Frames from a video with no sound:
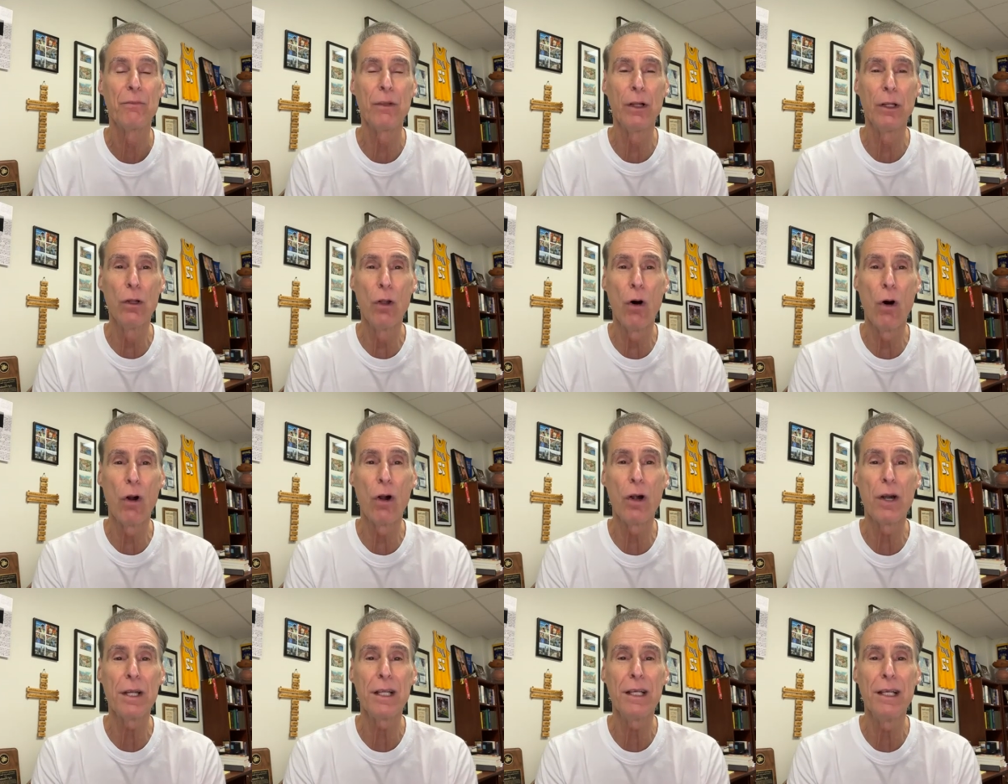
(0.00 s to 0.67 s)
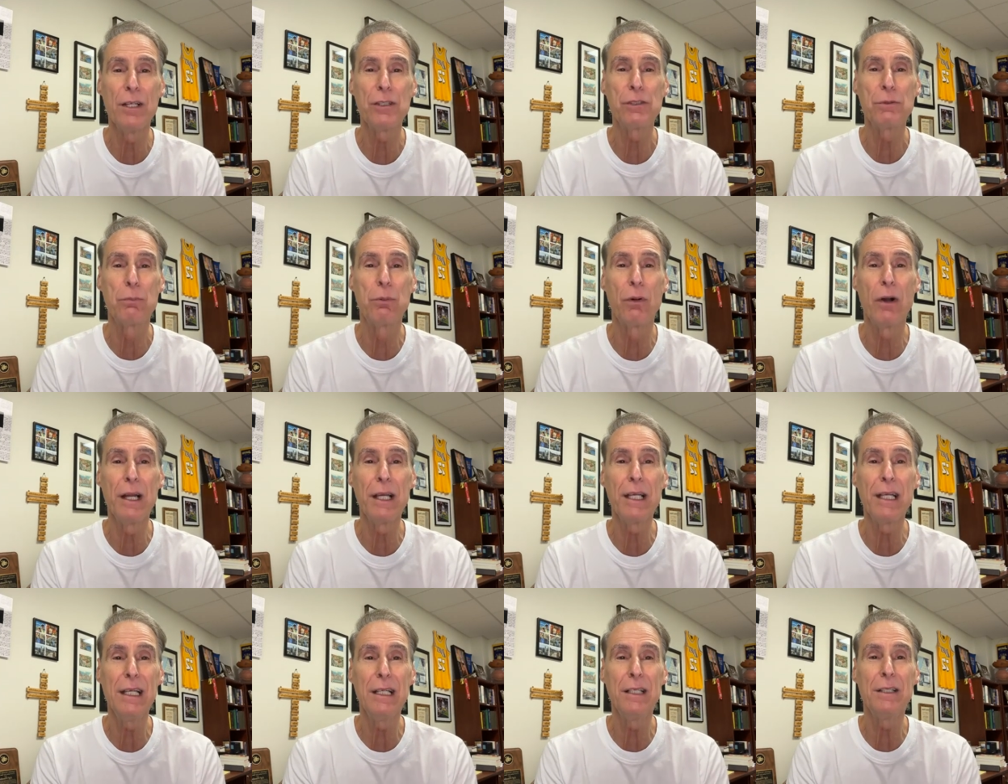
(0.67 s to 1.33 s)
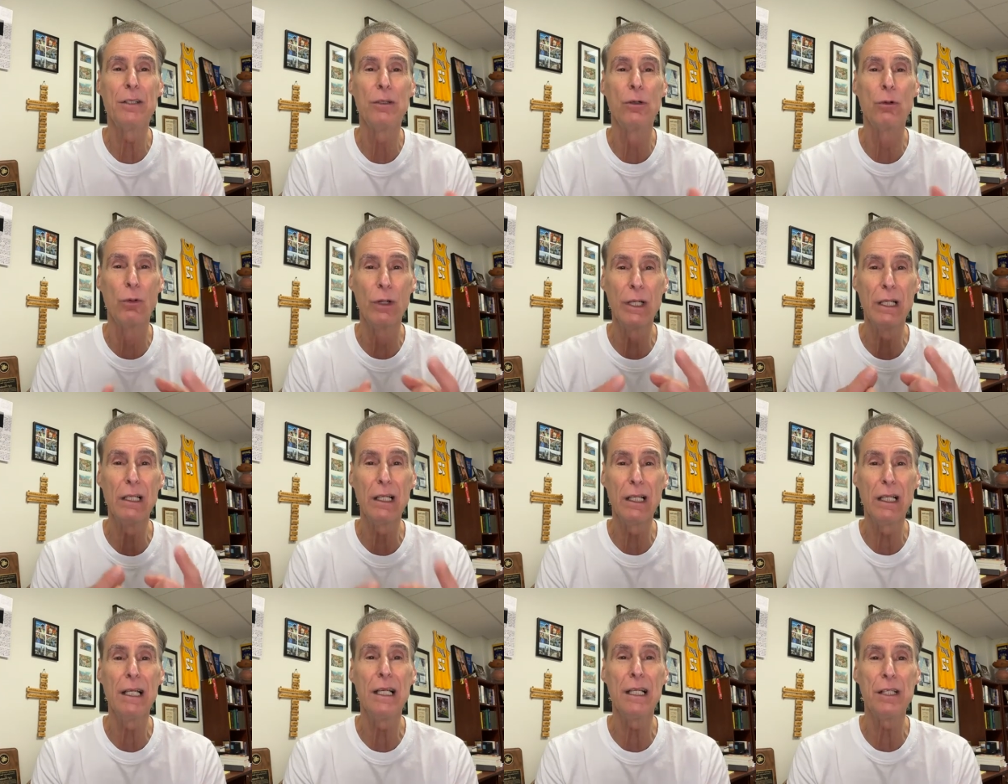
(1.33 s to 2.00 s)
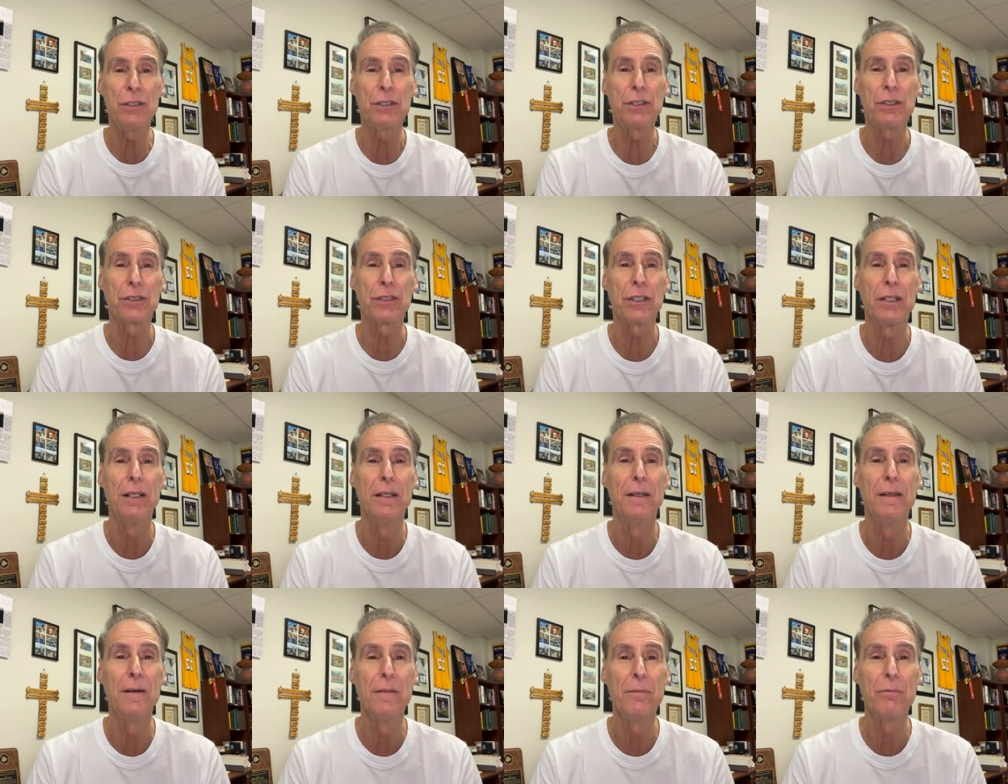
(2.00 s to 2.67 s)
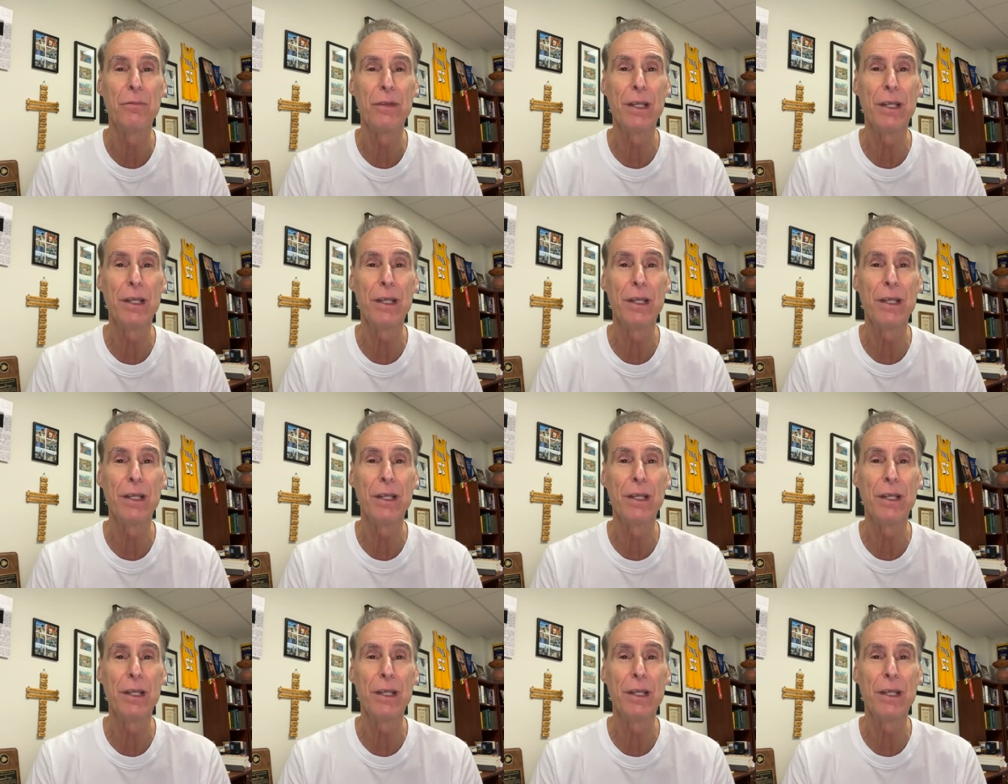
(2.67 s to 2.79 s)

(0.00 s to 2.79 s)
The Lord is bringing release